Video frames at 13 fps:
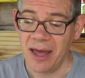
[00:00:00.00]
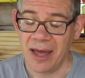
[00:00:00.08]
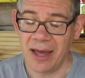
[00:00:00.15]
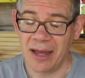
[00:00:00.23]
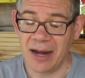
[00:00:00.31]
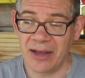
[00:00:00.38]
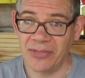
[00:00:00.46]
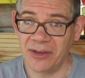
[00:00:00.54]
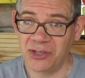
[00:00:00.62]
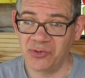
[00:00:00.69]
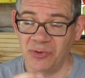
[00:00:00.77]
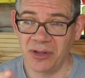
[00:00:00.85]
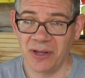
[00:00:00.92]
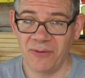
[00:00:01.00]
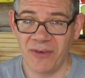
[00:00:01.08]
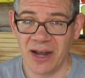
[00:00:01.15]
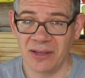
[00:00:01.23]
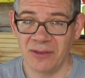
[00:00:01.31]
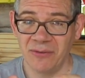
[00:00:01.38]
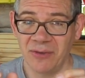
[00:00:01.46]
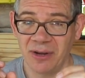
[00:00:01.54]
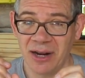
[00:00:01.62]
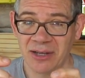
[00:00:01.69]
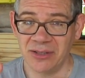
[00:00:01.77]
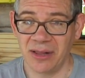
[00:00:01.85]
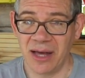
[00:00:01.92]
and I think it's really effective and it
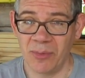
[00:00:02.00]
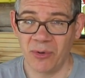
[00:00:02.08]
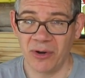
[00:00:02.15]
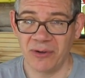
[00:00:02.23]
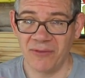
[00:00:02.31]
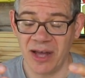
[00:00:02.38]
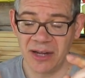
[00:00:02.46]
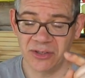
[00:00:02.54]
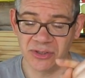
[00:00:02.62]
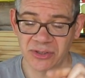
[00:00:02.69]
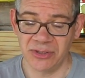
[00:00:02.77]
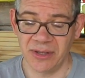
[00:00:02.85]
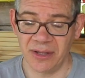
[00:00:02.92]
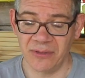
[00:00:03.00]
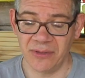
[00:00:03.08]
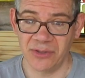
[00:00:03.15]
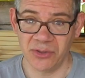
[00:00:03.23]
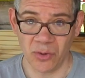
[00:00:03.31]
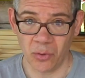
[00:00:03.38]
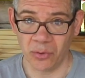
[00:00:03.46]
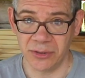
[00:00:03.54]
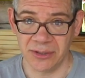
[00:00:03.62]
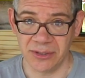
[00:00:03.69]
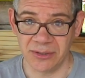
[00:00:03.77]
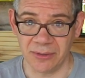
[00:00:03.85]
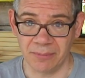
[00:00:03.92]
has a lot more advantages than this old
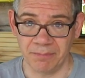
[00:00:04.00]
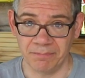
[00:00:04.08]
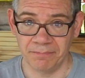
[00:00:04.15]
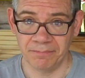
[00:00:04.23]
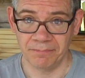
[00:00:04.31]
system.